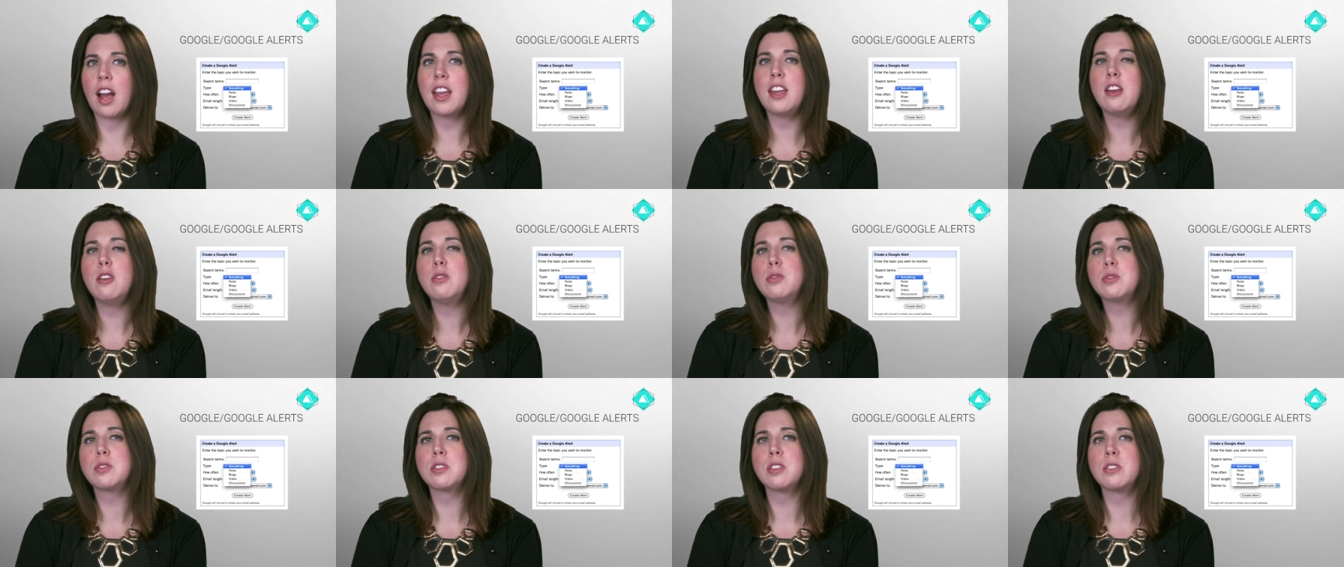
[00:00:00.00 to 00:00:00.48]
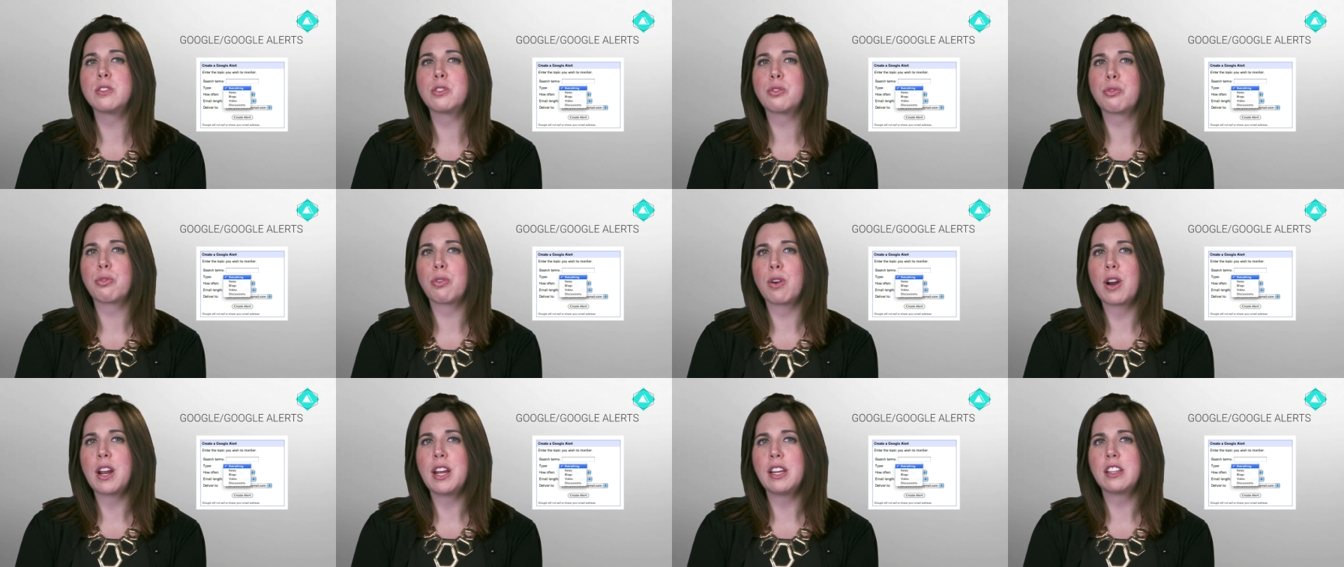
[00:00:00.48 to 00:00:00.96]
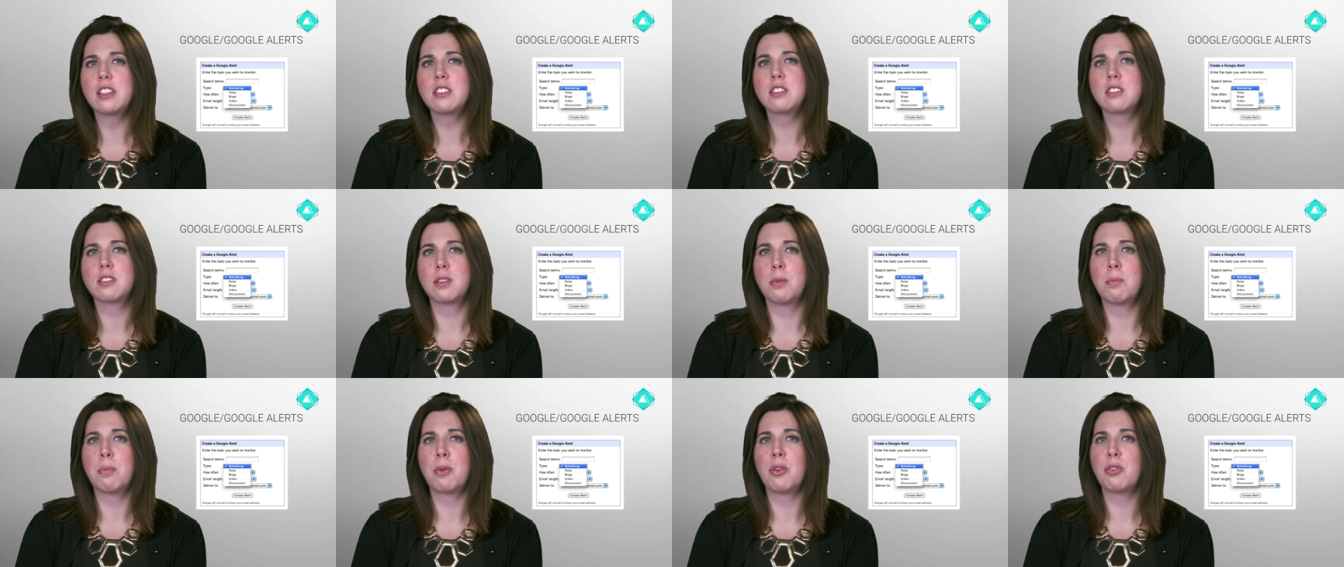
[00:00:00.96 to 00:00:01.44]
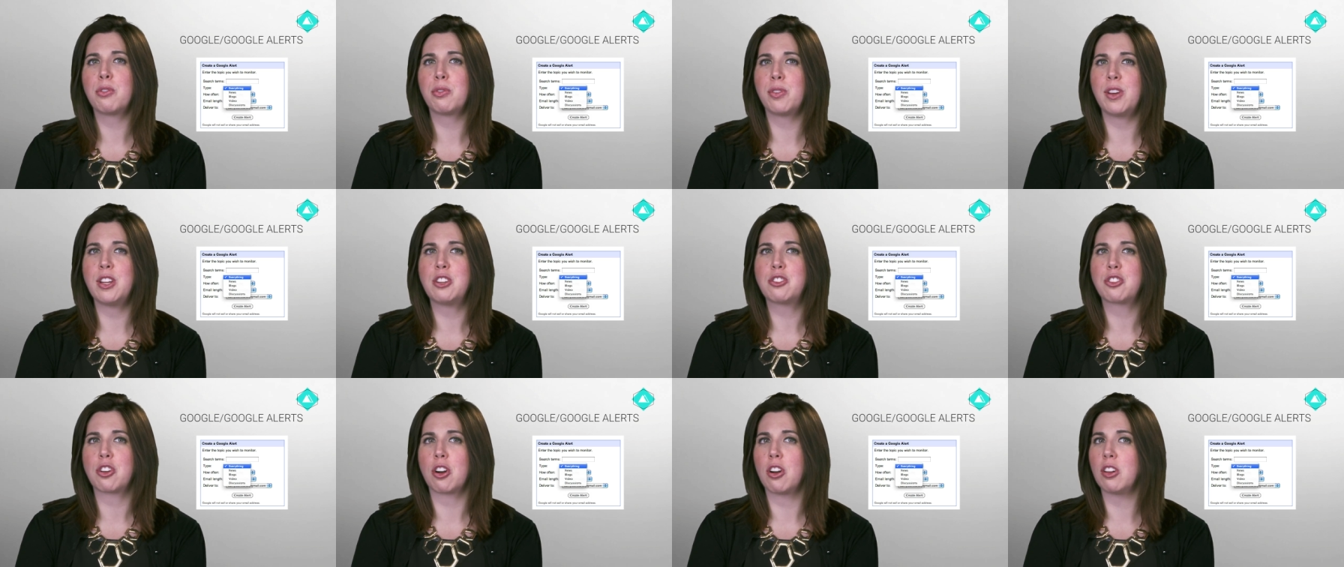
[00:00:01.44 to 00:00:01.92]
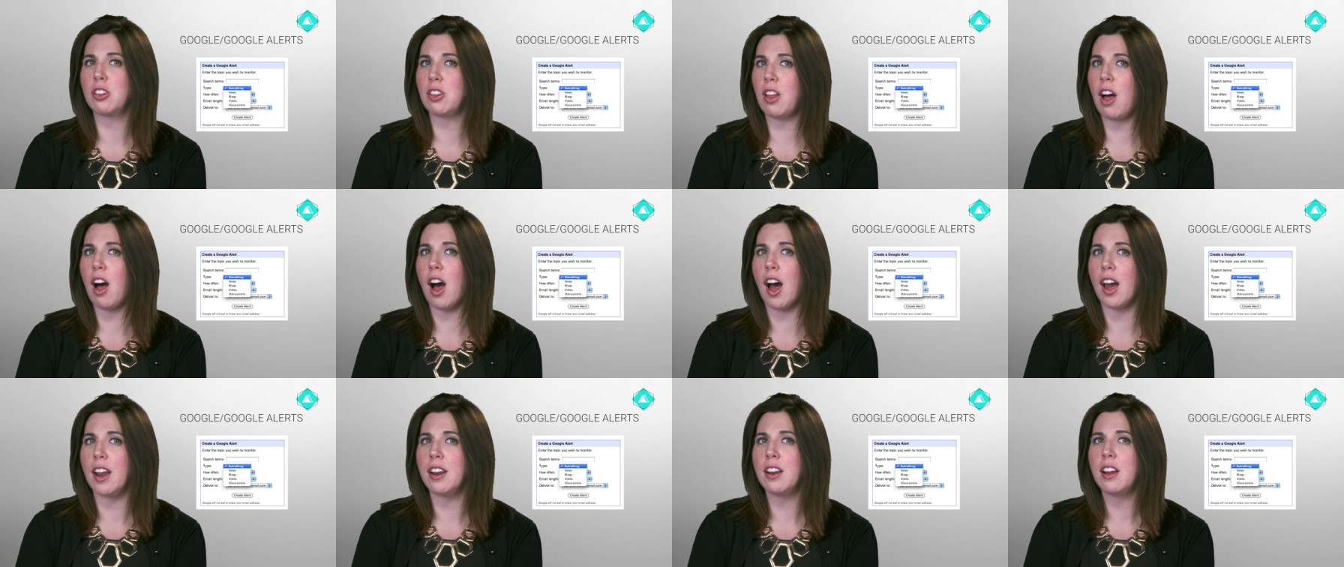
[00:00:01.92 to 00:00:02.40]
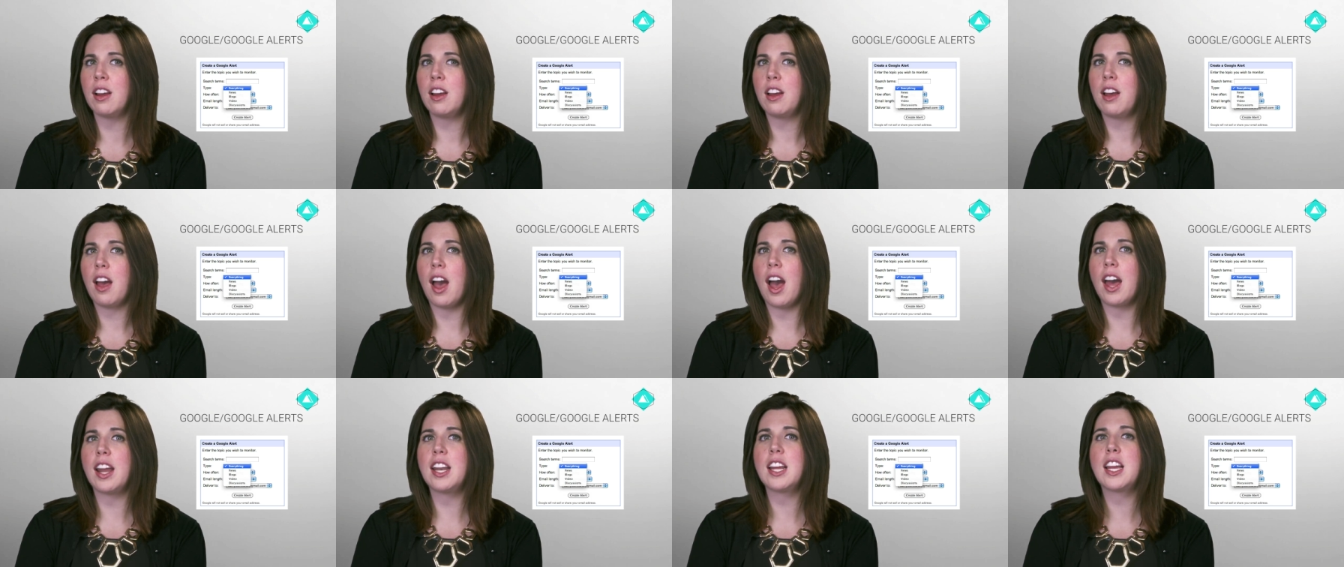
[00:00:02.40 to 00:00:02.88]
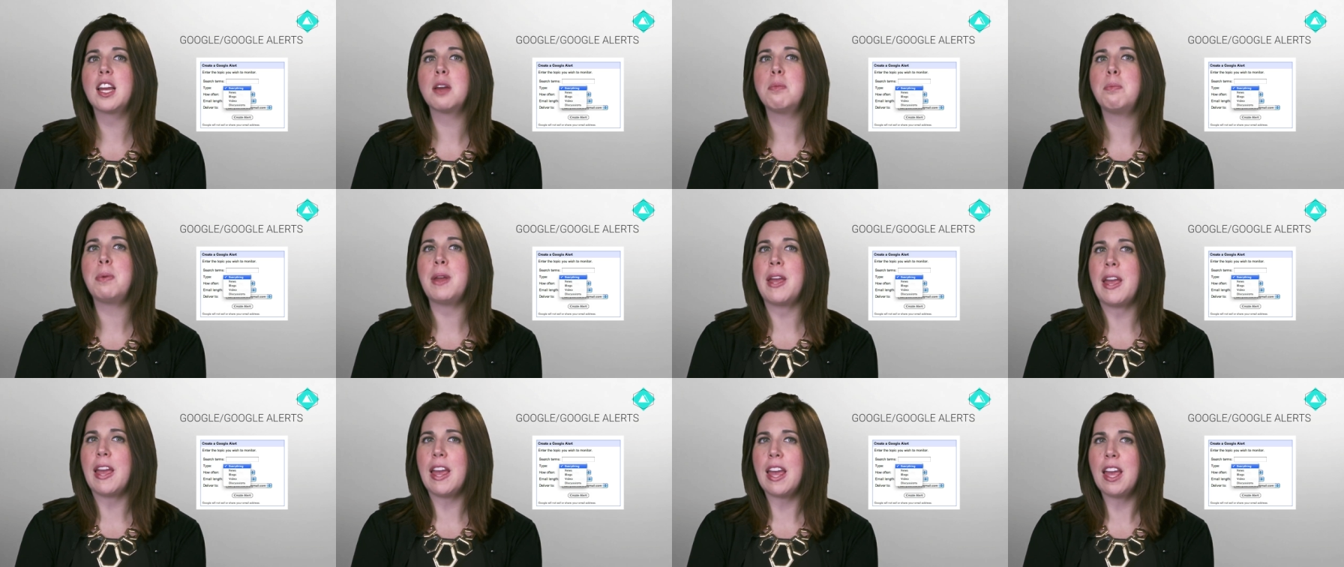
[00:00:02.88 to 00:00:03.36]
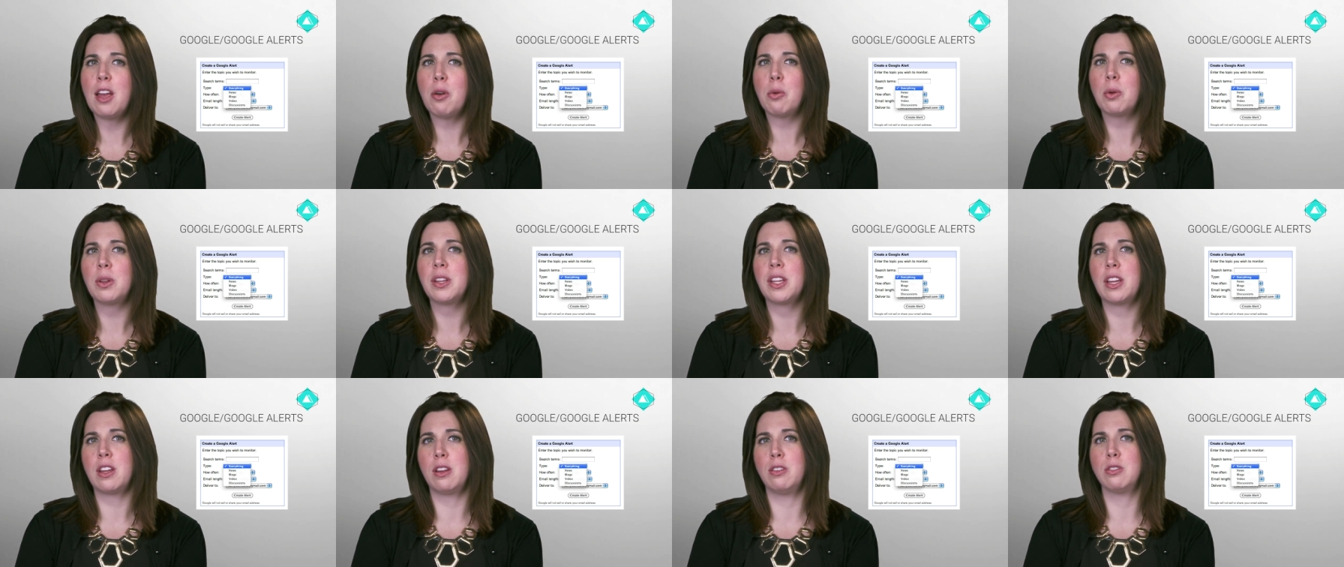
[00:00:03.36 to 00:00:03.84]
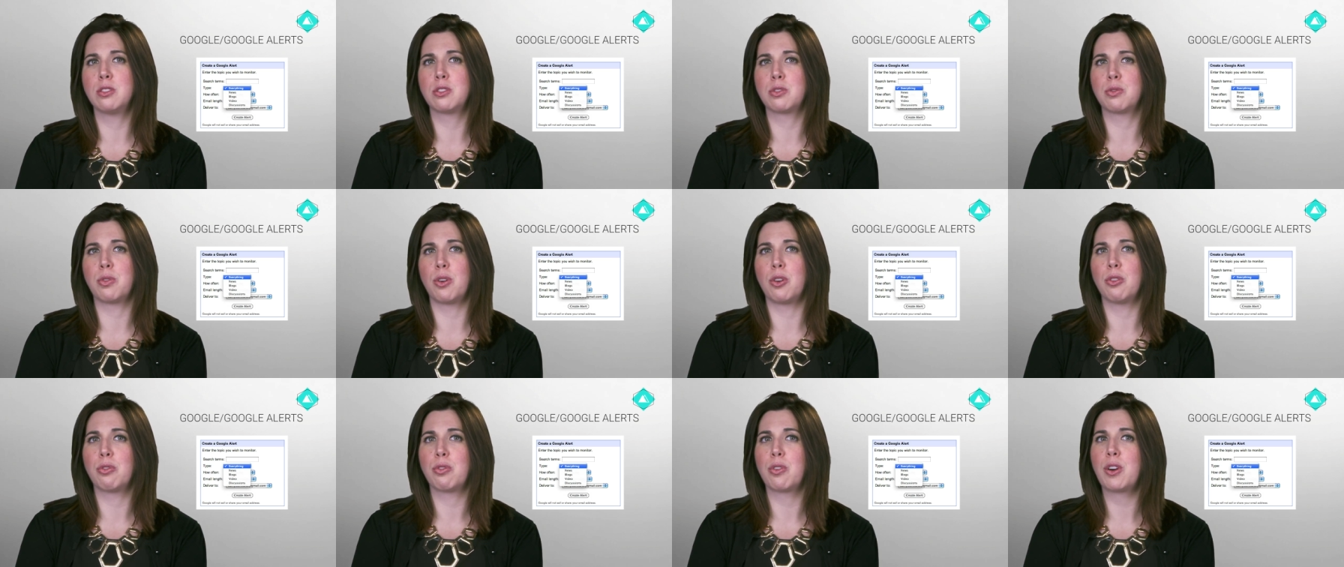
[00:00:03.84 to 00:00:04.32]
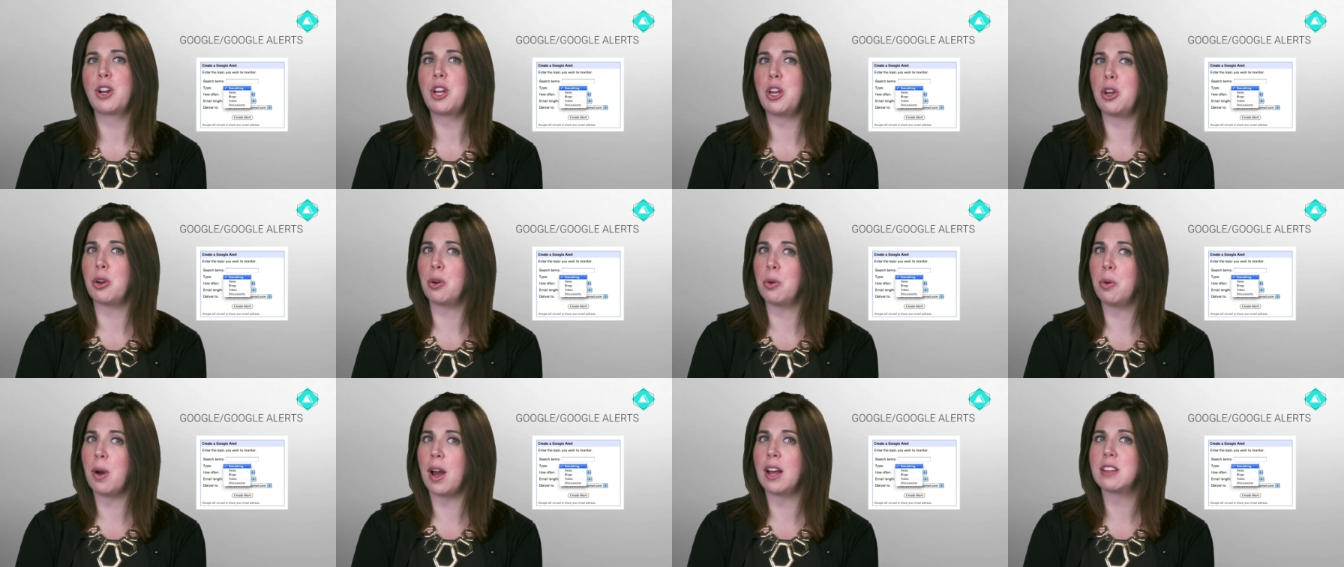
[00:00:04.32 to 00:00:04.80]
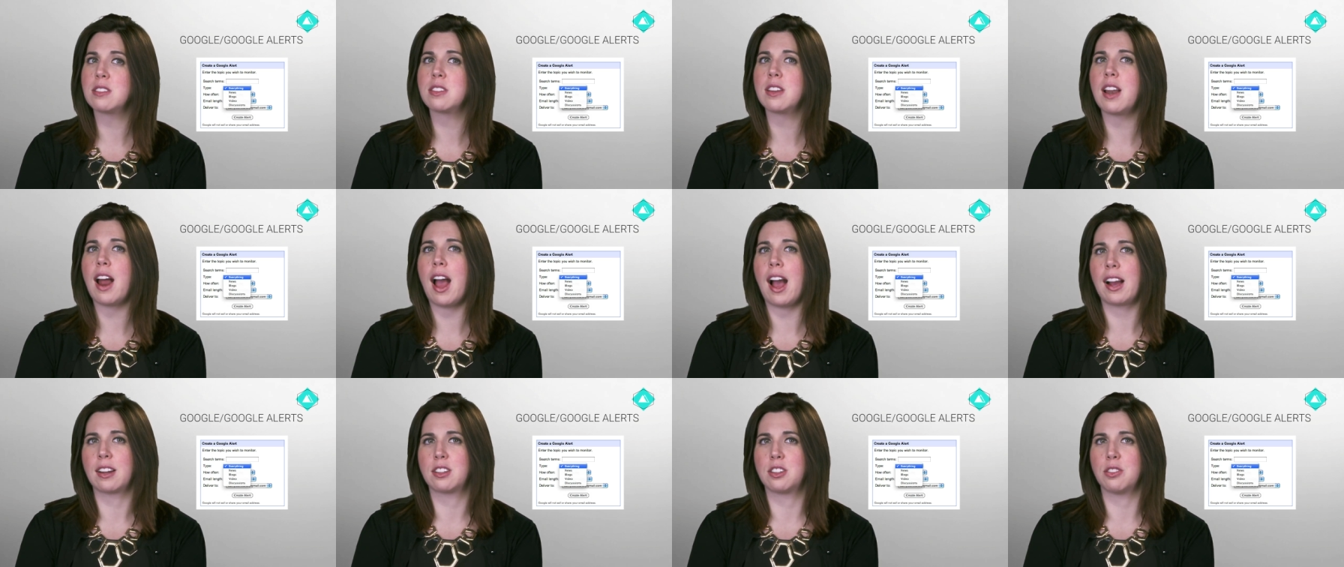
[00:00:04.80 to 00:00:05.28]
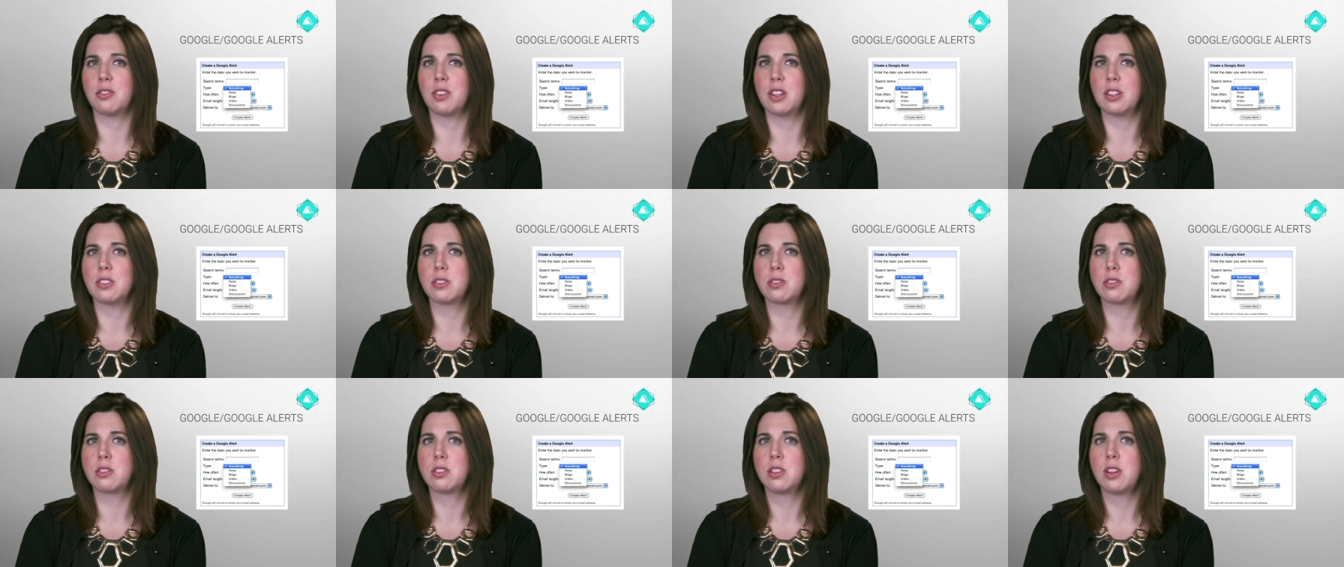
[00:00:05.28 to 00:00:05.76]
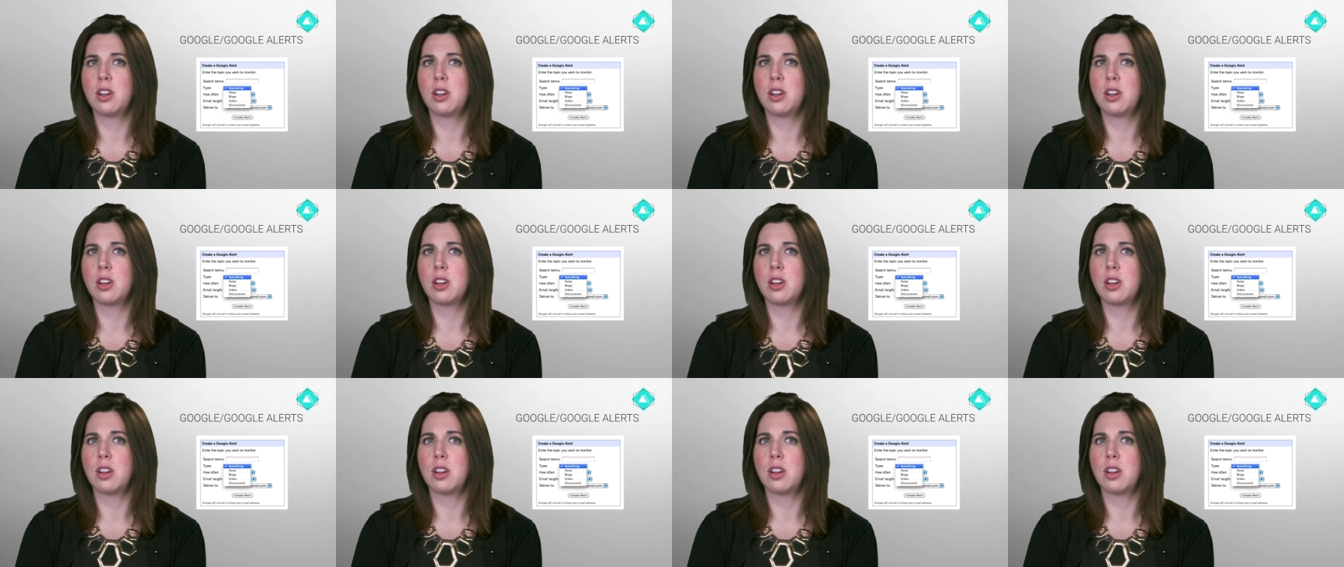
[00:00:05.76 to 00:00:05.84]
I use this free and simple feature a lot, and it can be equally useful for you as an activist.